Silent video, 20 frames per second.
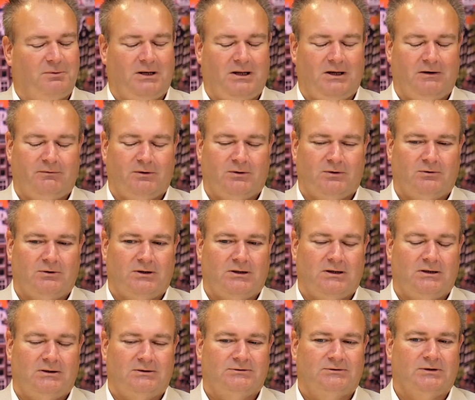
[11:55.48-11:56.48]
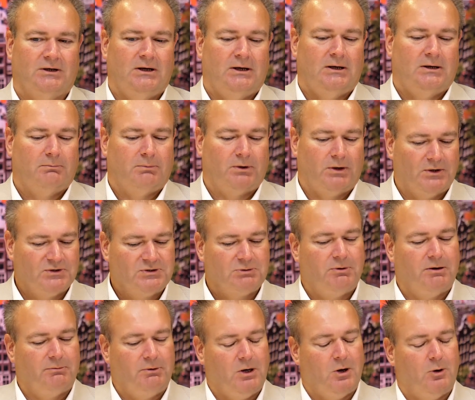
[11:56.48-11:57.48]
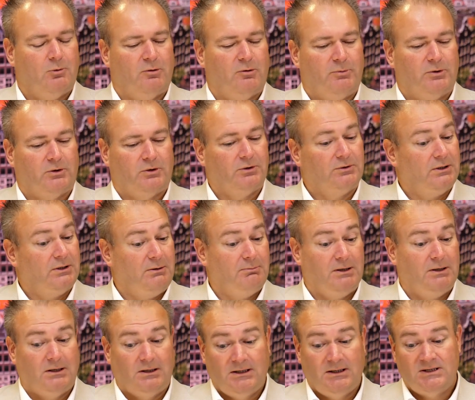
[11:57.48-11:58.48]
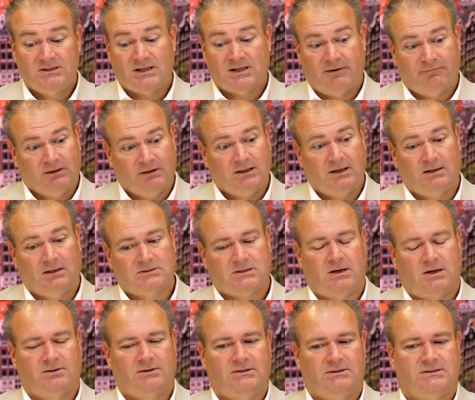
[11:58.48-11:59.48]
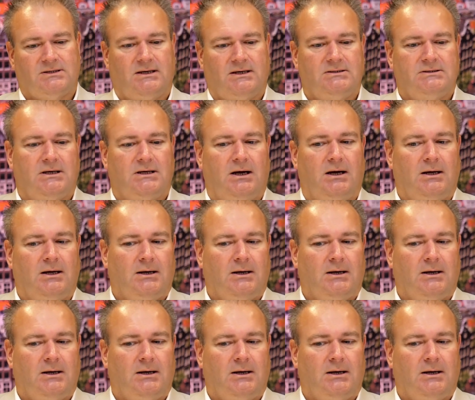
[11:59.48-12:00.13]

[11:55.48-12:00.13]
here for 30 years. But also when we go abroad in the Middle East, Africa, Southeast Asia,